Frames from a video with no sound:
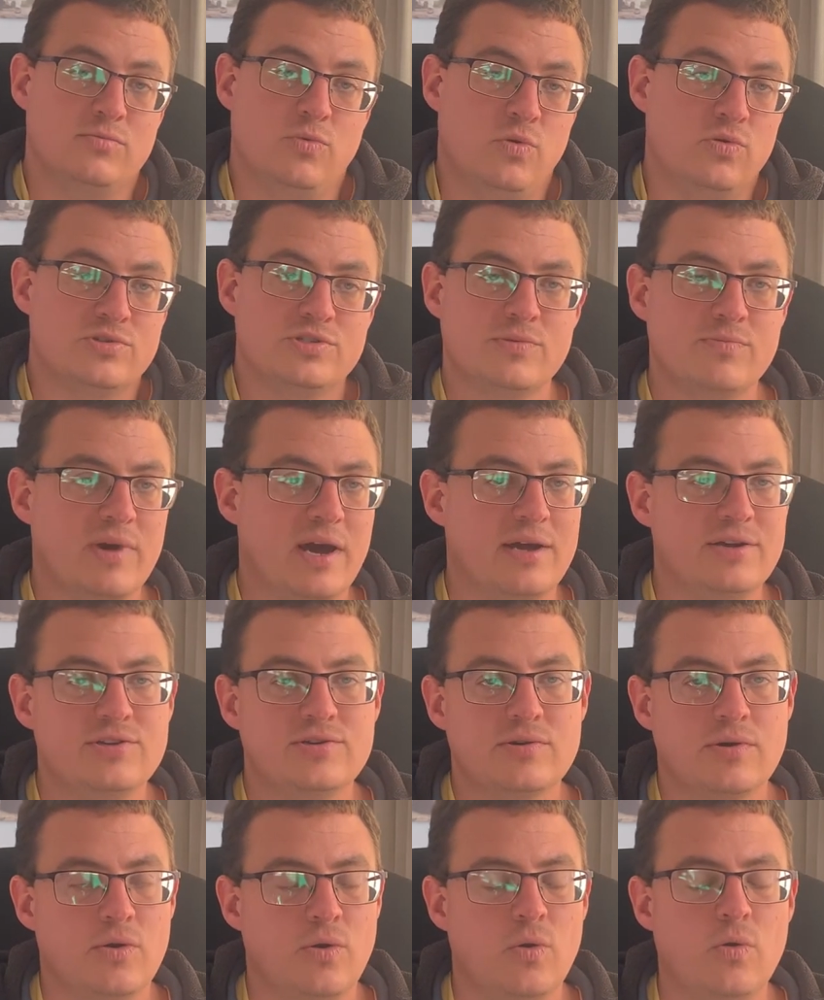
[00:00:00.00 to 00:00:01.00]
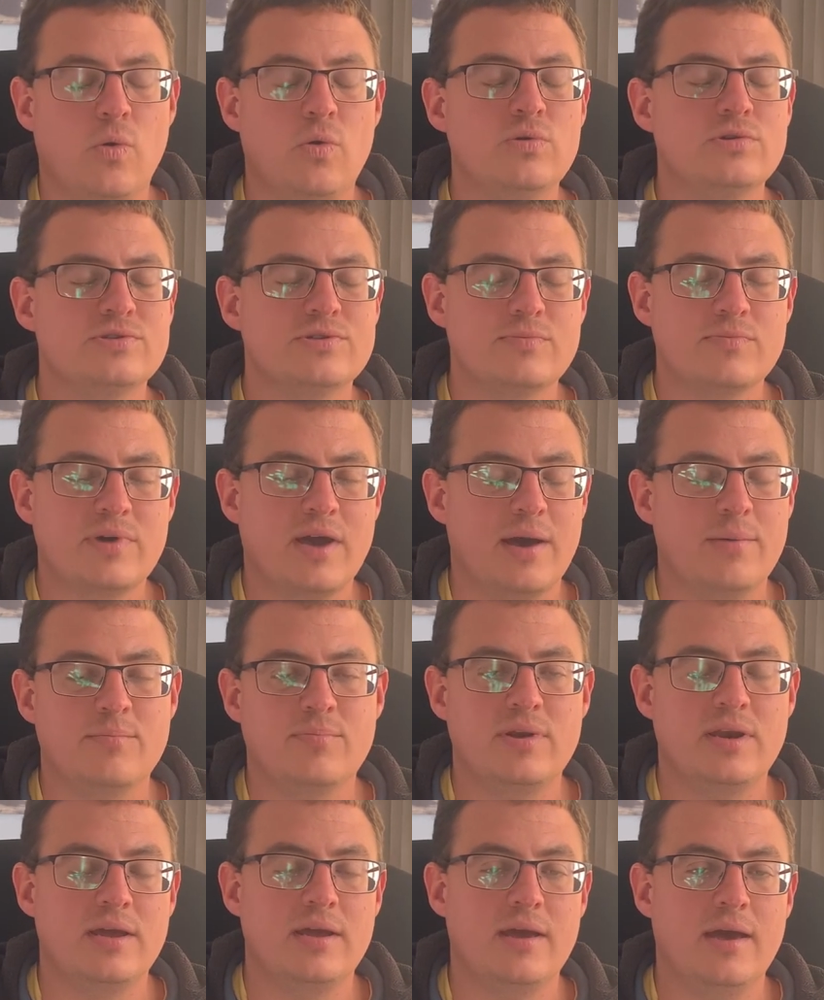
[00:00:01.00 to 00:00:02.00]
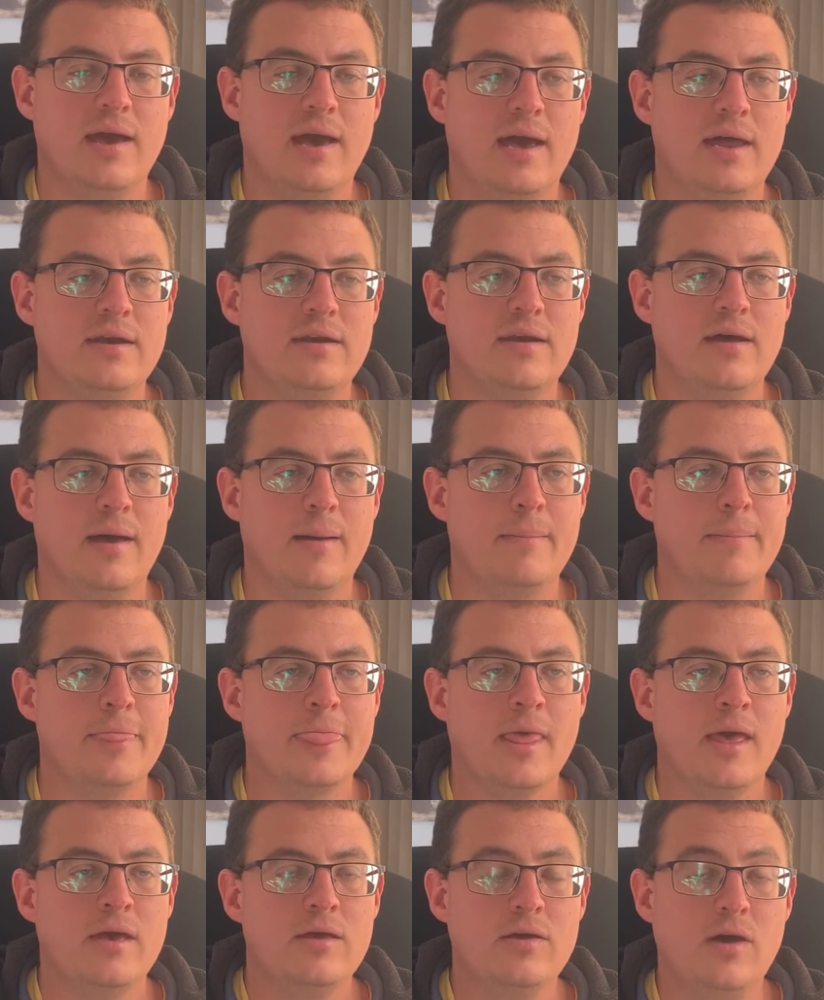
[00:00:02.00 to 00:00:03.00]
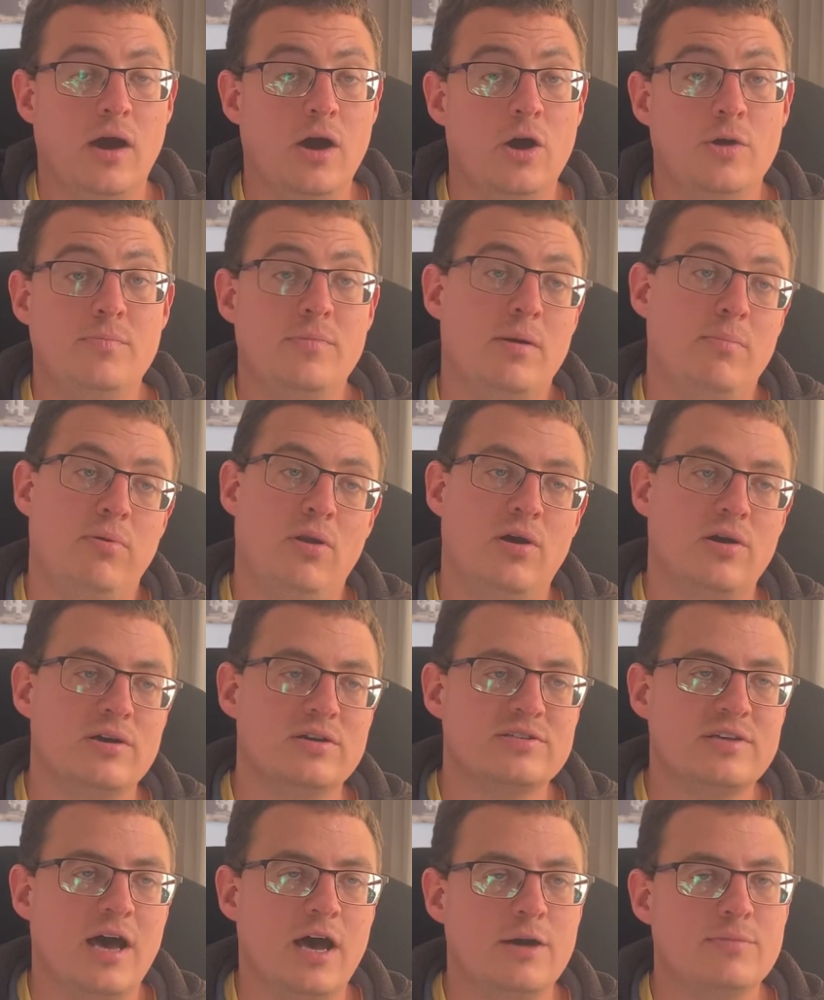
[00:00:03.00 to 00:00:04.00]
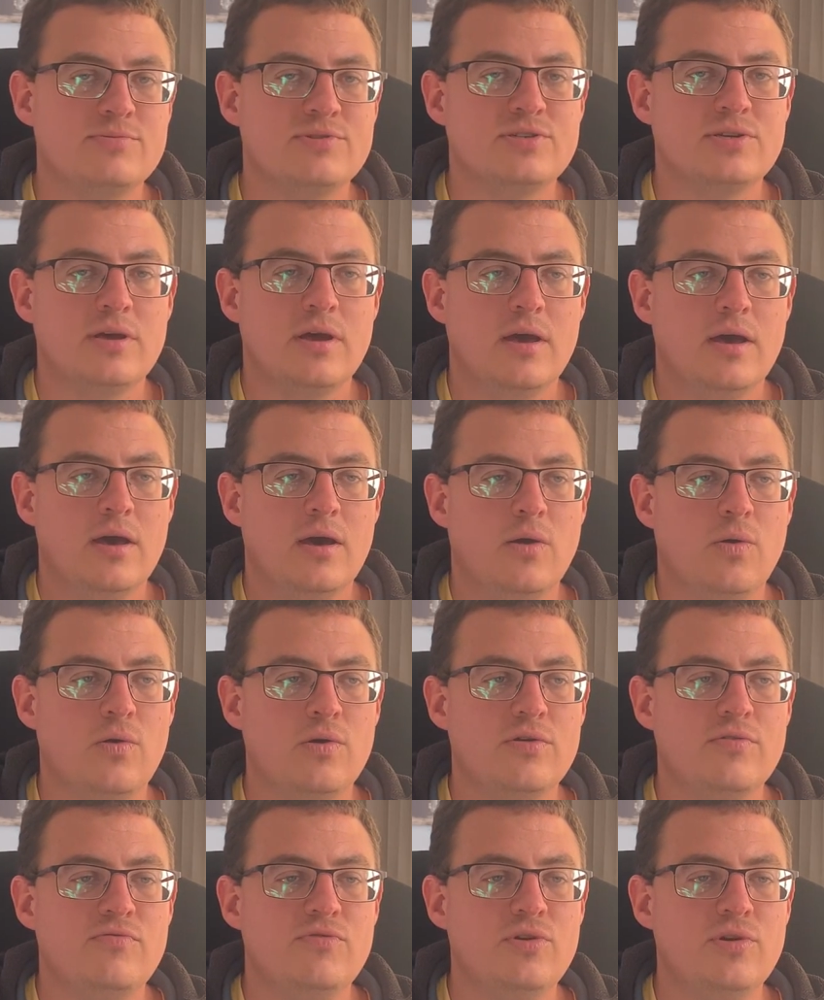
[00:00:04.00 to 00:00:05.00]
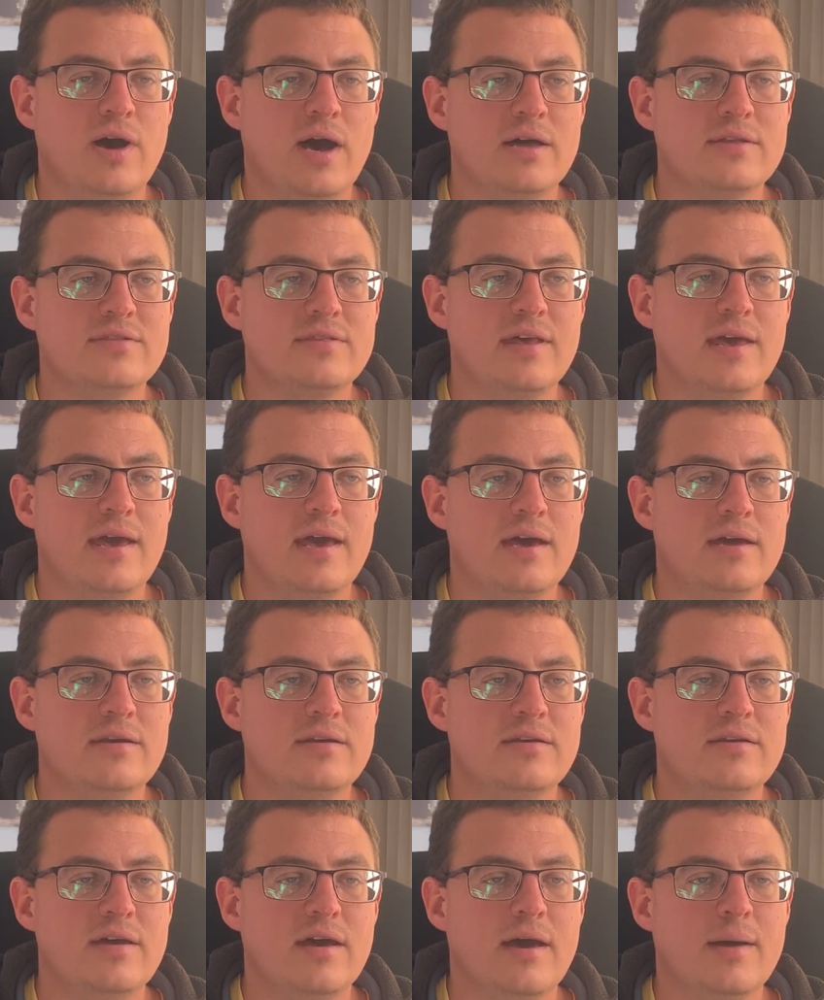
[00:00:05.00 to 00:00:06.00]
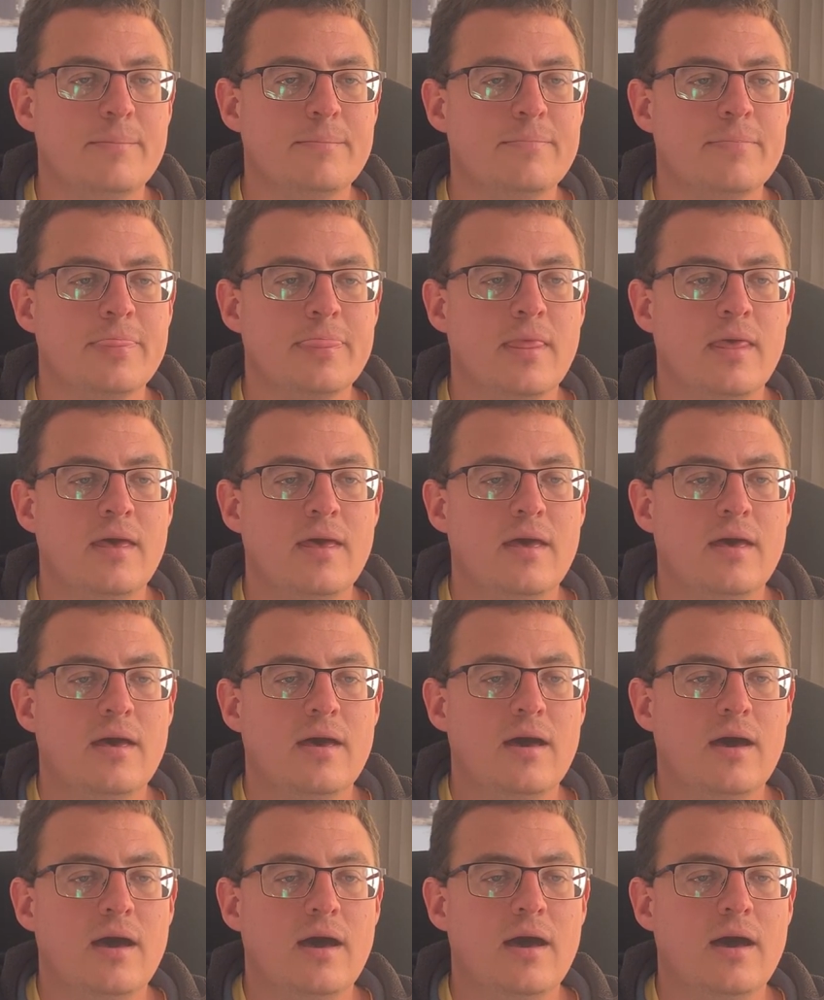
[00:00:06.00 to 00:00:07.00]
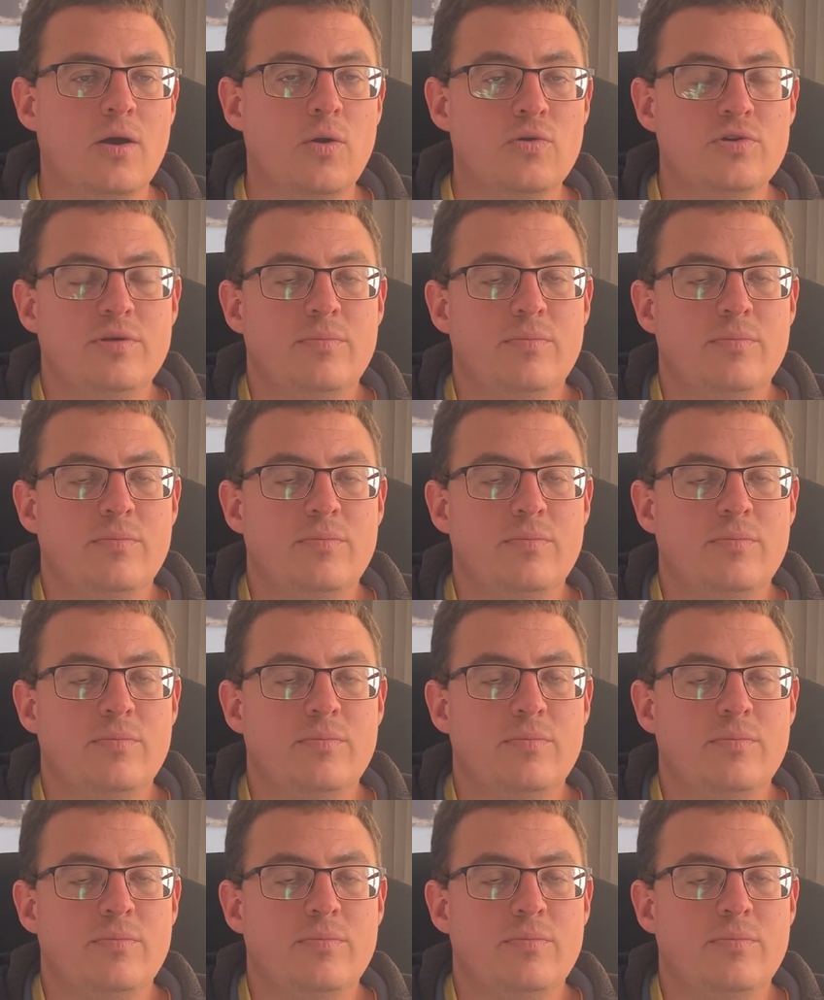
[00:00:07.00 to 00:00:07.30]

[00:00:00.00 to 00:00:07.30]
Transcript: Awesome company, and I hope my blog has helped all of you out there, and all the